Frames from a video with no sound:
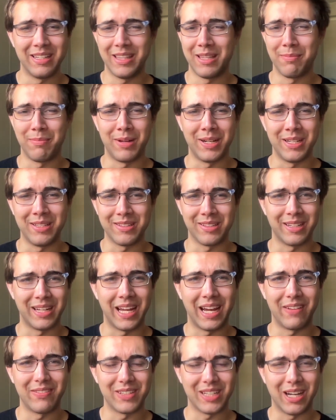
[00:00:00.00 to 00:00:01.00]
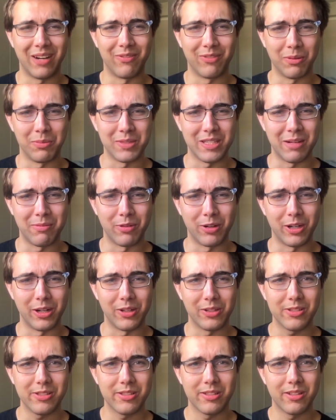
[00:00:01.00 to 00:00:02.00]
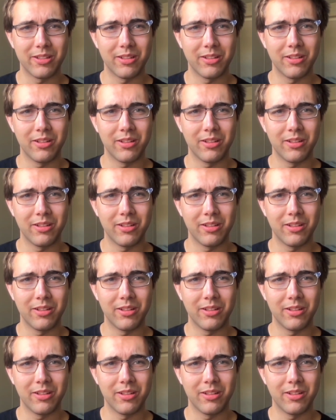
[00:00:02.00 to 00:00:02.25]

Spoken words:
the money's going to have to come from somewhere else.